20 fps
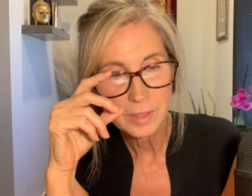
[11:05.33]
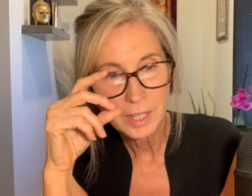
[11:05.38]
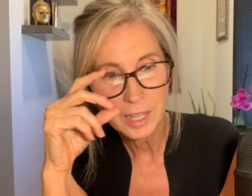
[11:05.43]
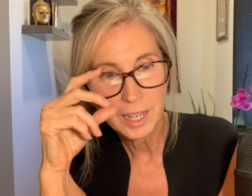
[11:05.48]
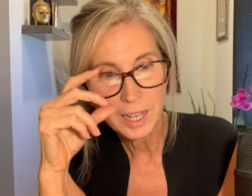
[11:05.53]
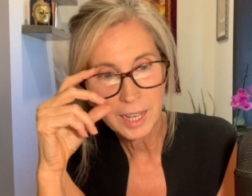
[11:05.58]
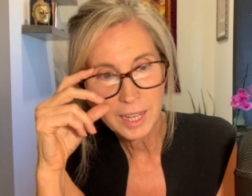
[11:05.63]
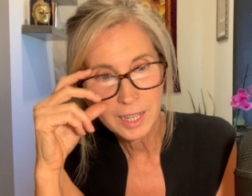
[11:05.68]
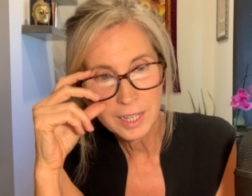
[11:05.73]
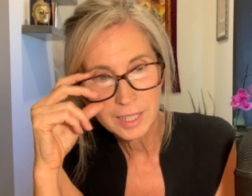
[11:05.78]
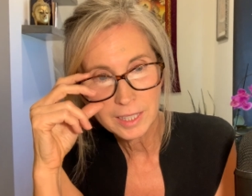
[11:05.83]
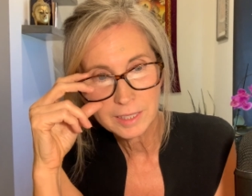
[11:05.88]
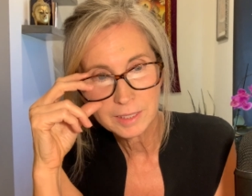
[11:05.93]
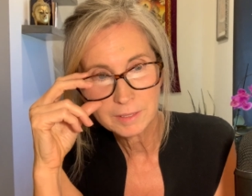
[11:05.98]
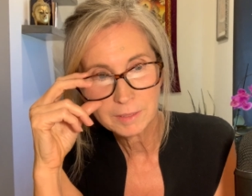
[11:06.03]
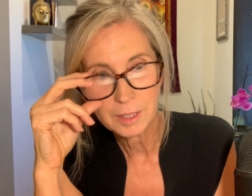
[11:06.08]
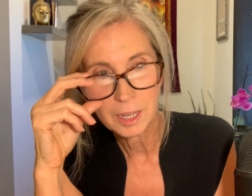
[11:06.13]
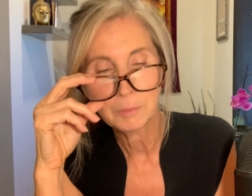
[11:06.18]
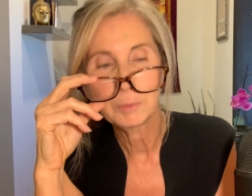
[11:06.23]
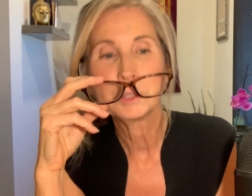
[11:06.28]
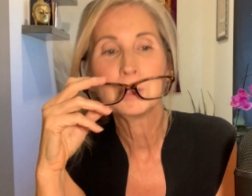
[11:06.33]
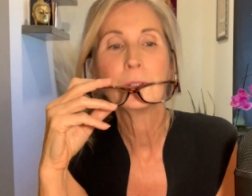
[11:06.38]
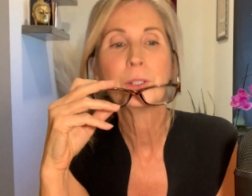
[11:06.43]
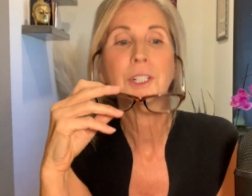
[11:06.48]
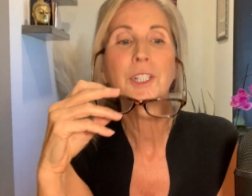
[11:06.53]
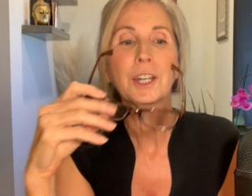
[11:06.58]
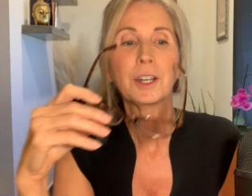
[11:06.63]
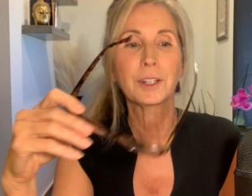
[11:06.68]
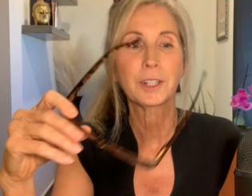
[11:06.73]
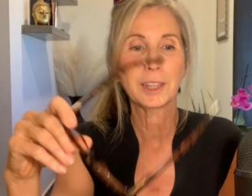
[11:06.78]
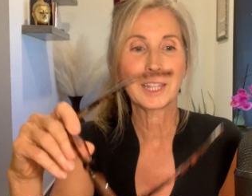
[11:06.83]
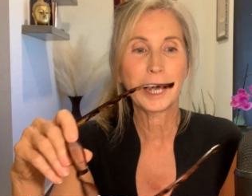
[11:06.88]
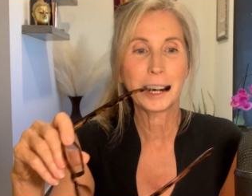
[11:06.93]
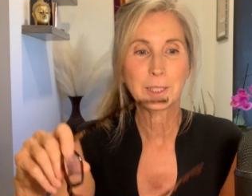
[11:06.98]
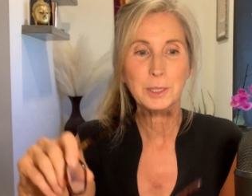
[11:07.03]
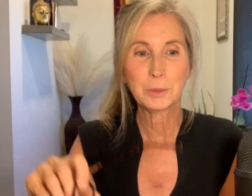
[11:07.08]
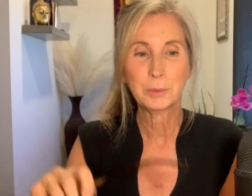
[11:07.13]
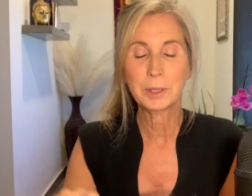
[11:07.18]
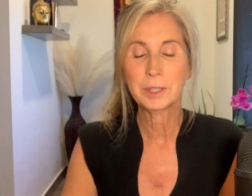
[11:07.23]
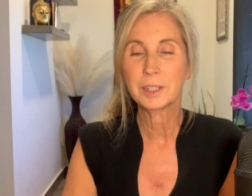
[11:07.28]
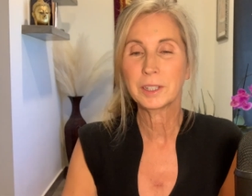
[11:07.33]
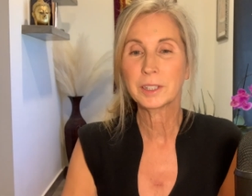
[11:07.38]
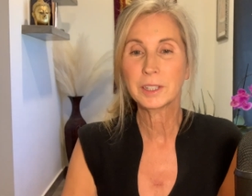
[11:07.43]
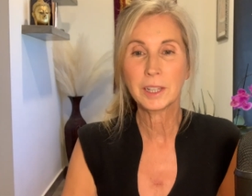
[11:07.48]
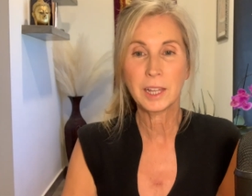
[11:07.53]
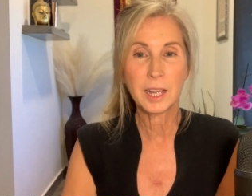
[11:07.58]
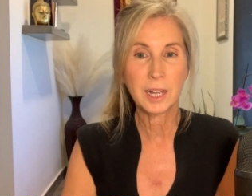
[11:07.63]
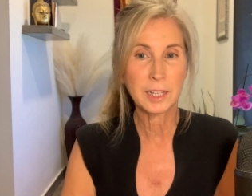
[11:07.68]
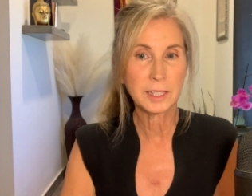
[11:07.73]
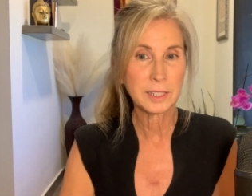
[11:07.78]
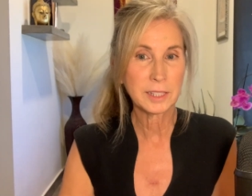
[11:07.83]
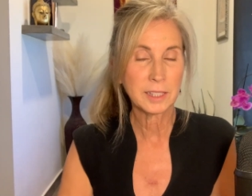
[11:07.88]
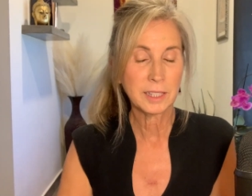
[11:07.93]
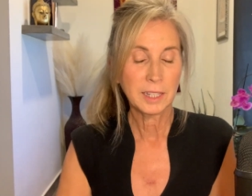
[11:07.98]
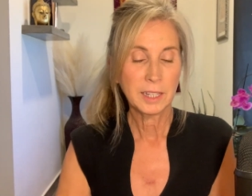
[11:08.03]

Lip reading: had shared it last week on class.